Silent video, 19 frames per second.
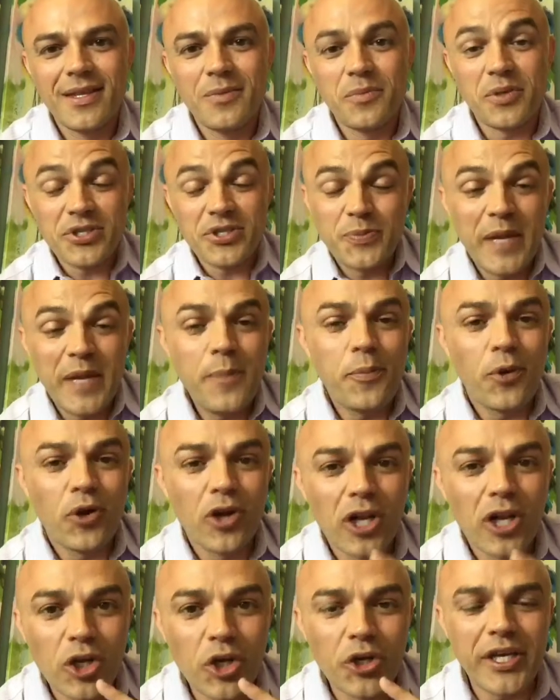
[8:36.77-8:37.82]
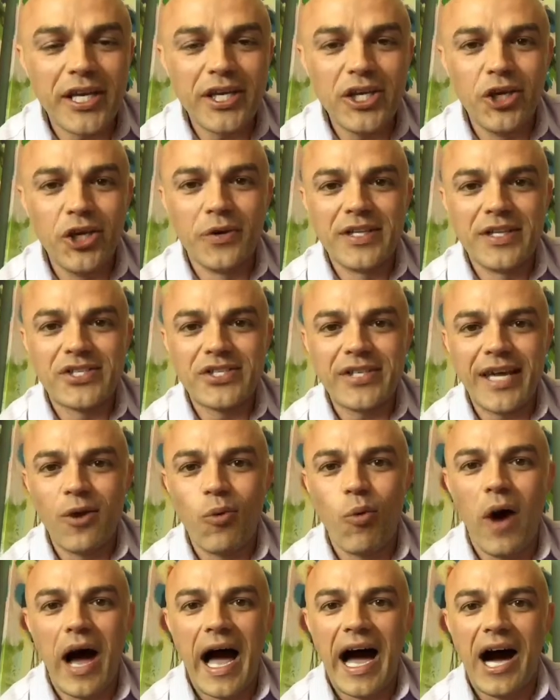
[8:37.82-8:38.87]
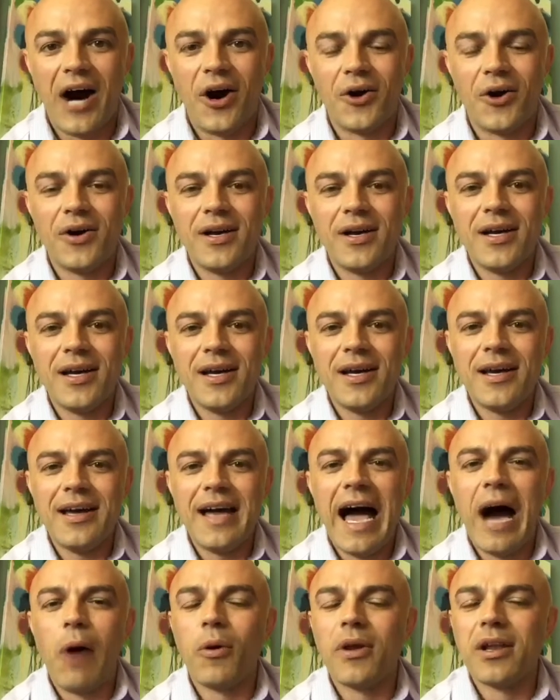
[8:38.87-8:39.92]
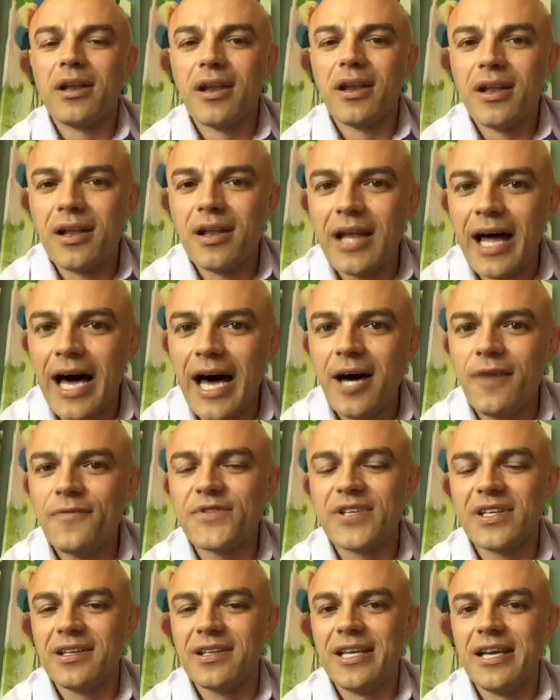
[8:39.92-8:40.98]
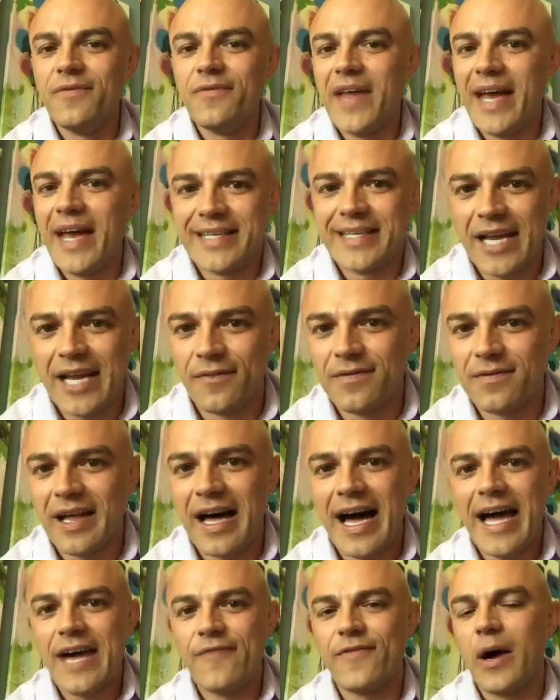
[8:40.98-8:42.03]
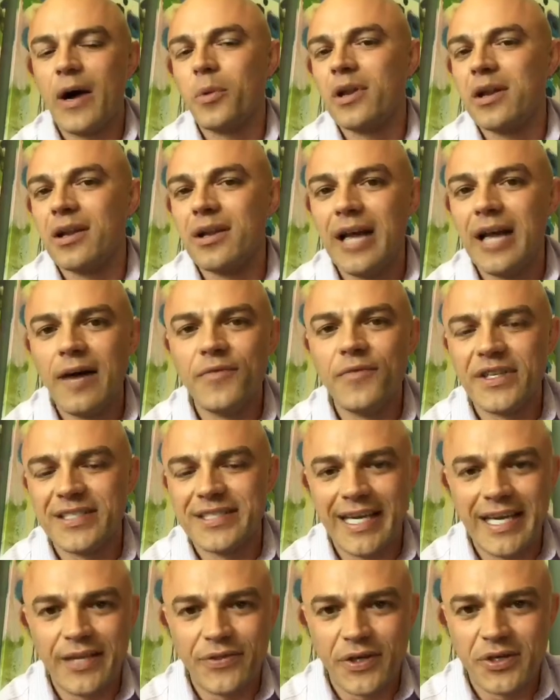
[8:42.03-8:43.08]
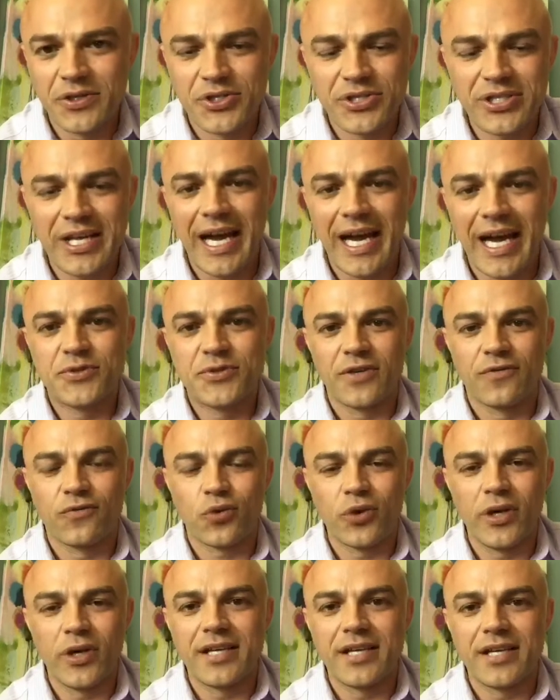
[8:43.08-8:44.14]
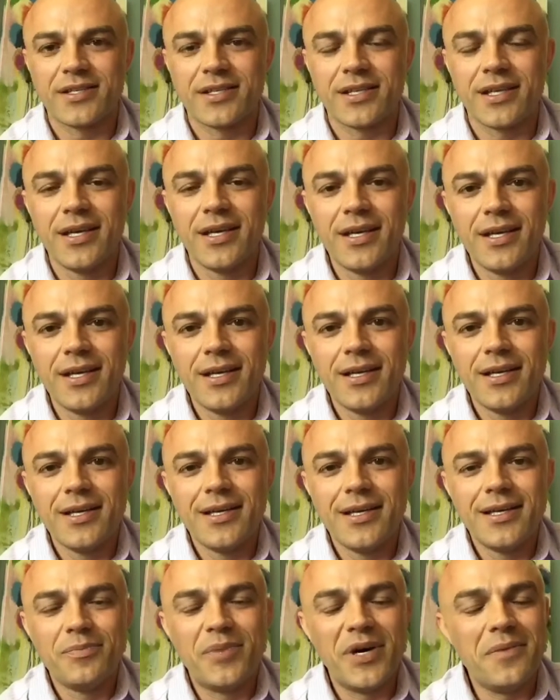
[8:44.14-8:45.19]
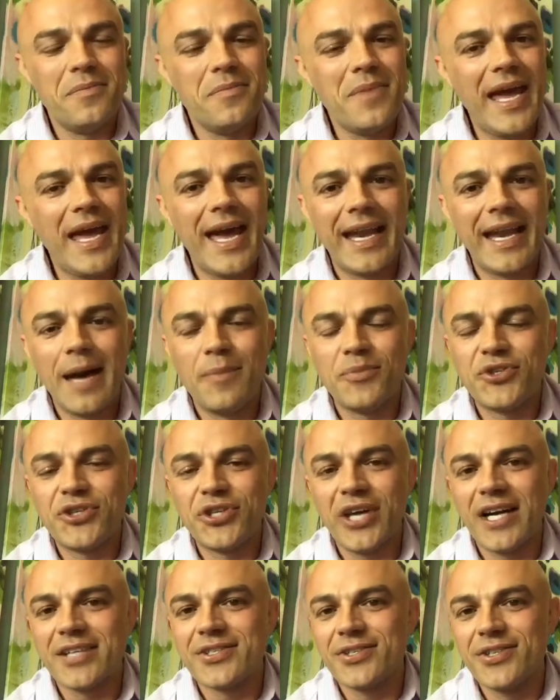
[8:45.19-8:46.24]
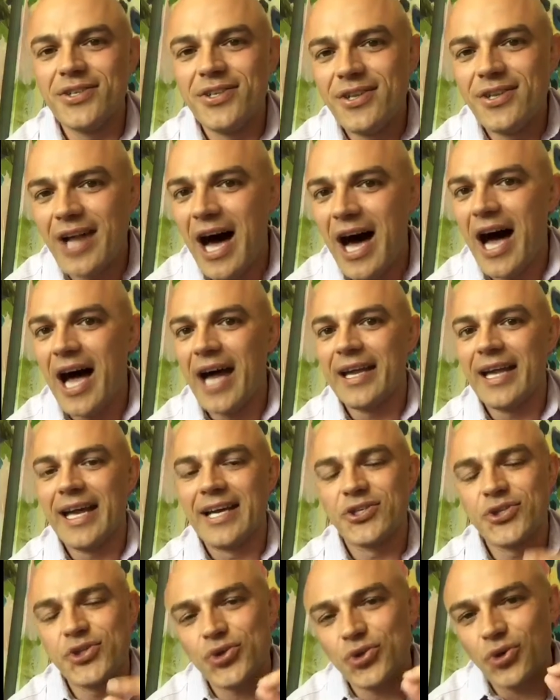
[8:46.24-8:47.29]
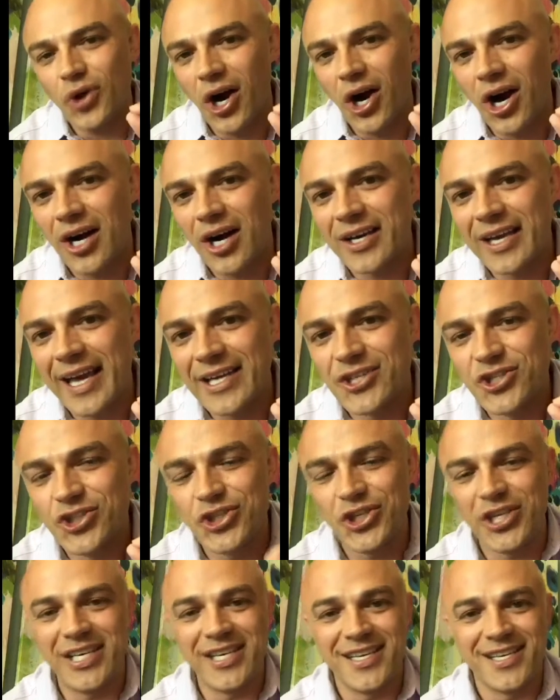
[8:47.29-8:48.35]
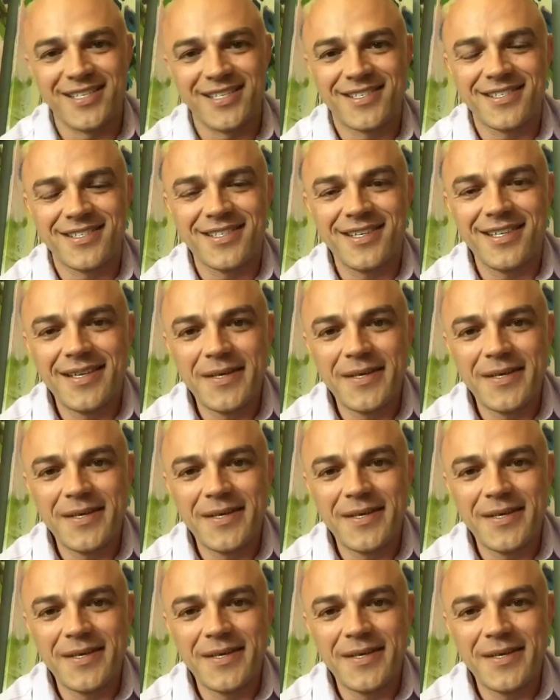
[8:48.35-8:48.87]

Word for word: Because people will look at you and say, wow, I would love to live that kind of life. I would love to take those types of risk. But man, I'm just not as strong as she is